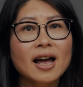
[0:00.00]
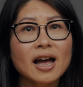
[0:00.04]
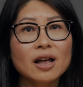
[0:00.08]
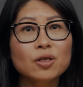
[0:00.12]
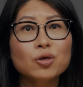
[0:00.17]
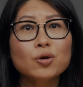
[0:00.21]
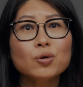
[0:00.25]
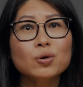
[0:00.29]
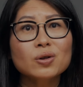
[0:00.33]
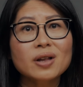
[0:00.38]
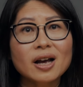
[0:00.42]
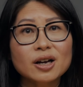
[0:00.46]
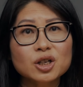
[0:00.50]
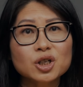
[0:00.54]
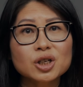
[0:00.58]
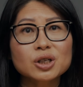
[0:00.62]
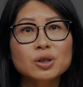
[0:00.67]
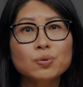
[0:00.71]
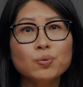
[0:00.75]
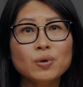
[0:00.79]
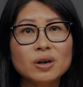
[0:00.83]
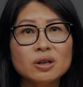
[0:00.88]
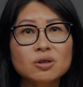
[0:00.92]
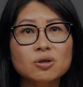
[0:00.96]
And there's actually
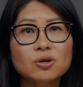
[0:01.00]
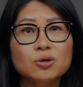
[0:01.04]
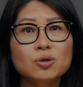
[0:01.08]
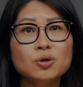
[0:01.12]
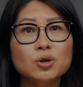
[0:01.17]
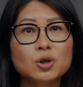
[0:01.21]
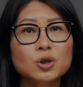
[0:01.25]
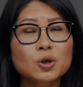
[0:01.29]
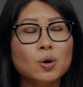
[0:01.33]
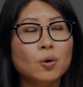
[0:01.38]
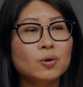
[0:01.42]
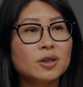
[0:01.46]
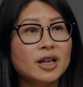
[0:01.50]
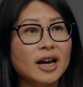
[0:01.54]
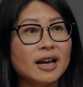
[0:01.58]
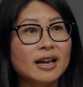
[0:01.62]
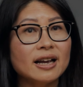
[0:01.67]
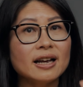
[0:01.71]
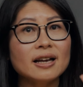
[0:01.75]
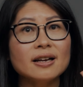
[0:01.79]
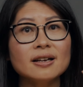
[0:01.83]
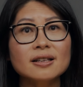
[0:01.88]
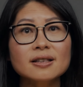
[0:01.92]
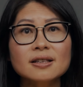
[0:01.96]
research to show
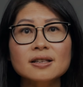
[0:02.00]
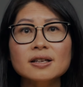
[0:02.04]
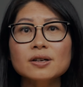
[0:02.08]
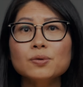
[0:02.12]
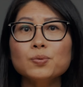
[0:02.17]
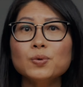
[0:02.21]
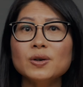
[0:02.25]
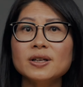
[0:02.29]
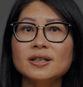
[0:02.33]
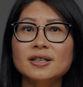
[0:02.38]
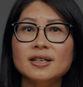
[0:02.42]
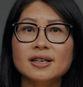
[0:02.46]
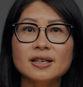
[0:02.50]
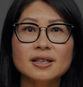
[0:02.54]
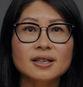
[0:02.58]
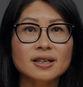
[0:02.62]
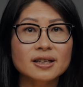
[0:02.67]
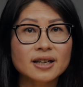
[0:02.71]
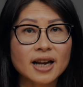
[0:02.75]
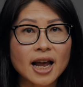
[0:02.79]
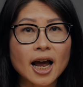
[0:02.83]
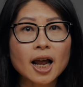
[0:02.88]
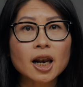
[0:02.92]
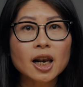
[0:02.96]
that insulin
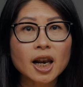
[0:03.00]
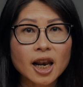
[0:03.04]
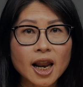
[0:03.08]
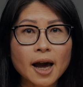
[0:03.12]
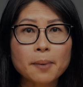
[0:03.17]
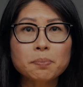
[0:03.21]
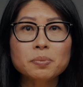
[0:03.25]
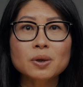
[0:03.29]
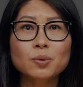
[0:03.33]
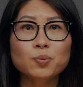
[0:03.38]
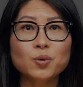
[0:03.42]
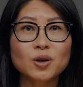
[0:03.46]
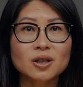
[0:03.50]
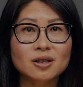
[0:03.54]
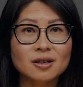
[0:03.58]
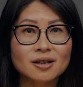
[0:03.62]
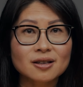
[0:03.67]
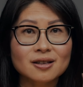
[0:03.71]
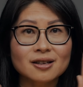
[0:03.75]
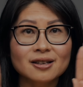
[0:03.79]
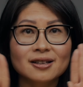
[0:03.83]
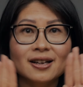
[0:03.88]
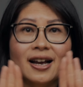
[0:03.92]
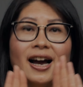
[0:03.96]
resistant and leptin
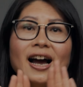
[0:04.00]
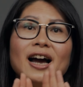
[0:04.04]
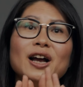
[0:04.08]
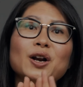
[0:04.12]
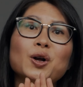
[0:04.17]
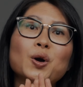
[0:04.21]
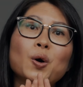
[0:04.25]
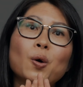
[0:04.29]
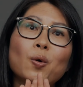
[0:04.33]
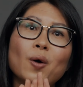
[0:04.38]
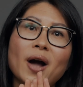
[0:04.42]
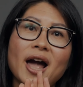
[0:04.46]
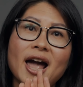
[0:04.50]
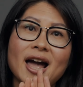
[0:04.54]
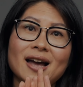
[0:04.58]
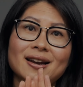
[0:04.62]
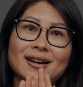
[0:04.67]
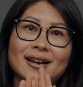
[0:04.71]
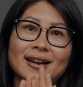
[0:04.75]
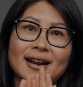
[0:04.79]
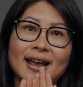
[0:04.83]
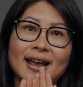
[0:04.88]
resistant kind of go hand in